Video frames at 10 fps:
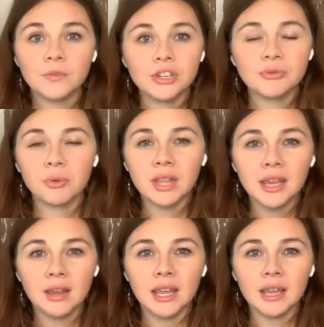just
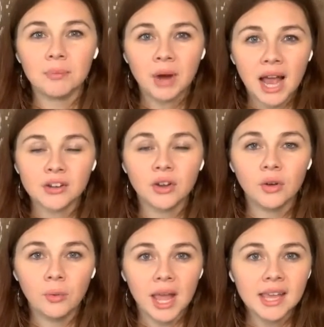really
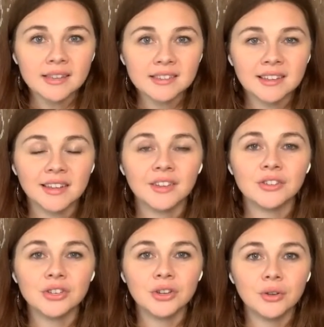practical ways
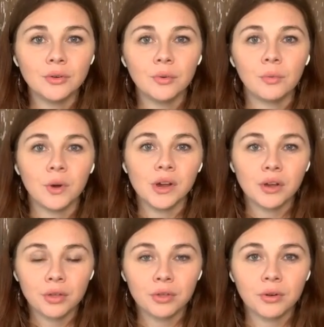to
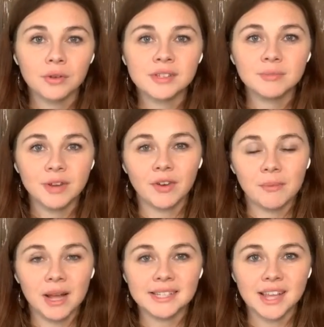work through some
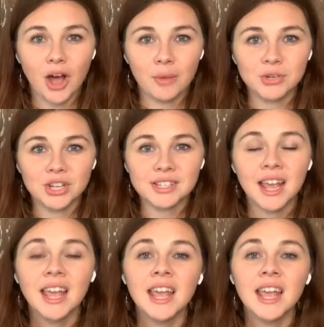different mindset options.